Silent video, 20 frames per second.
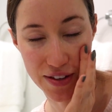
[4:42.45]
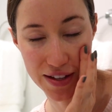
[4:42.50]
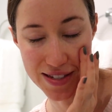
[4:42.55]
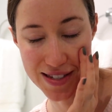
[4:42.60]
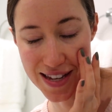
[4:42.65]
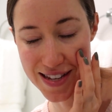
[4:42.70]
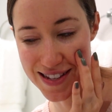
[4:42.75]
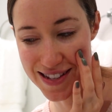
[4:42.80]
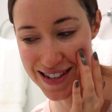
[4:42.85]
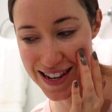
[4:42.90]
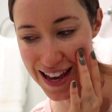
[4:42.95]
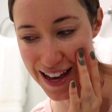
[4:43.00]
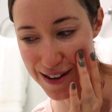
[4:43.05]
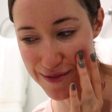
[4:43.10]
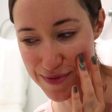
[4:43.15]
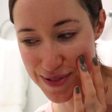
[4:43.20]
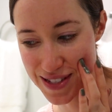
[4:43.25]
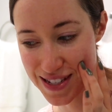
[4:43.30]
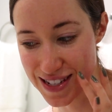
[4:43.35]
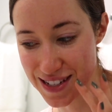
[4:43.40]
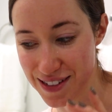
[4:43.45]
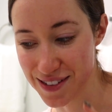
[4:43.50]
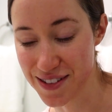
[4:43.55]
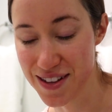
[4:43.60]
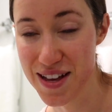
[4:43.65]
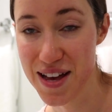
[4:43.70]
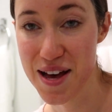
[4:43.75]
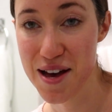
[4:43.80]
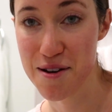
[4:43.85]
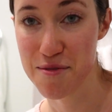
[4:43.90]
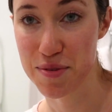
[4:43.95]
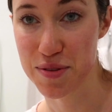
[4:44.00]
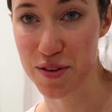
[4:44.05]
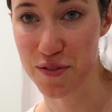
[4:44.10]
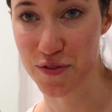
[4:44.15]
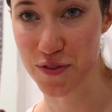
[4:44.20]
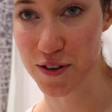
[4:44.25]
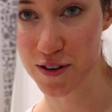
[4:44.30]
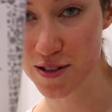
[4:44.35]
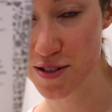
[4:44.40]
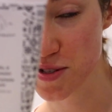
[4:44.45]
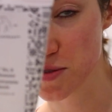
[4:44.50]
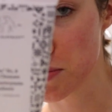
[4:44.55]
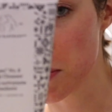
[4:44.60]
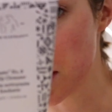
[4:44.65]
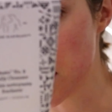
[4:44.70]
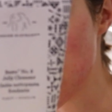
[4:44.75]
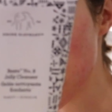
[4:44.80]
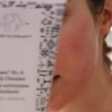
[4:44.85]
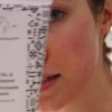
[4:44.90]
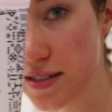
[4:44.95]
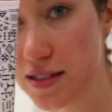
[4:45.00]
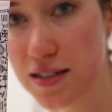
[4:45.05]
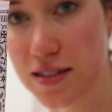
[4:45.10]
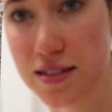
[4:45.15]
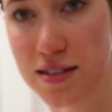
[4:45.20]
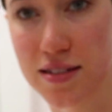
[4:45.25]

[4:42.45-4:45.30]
face is damp still. But the first one